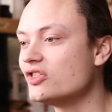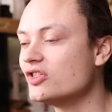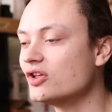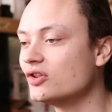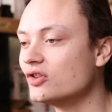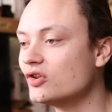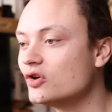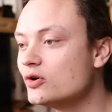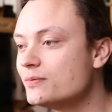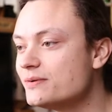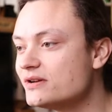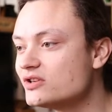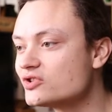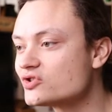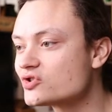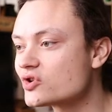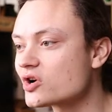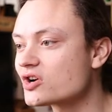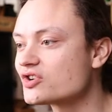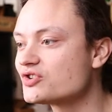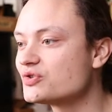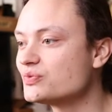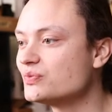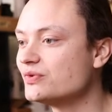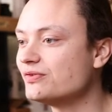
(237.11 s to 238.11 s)
the looping
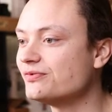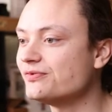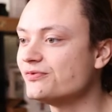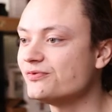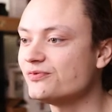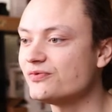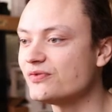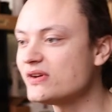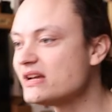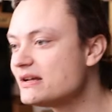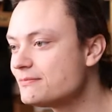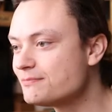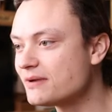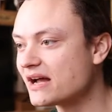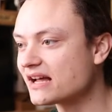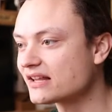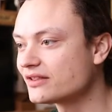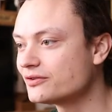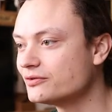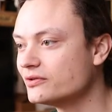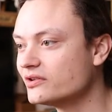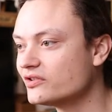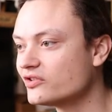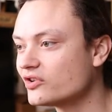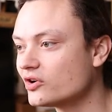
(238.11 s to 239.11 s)
structure will feed back
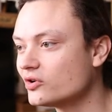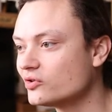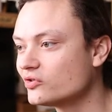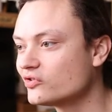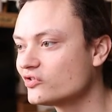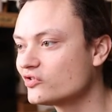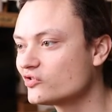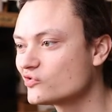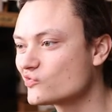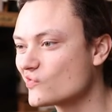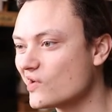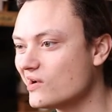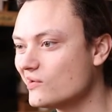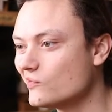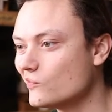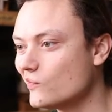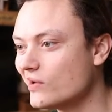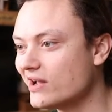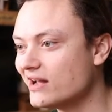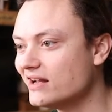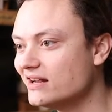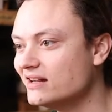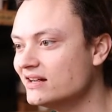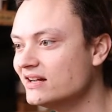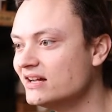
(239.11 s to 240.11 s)
the results straight
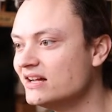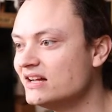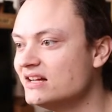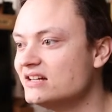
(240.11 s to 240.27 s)
away.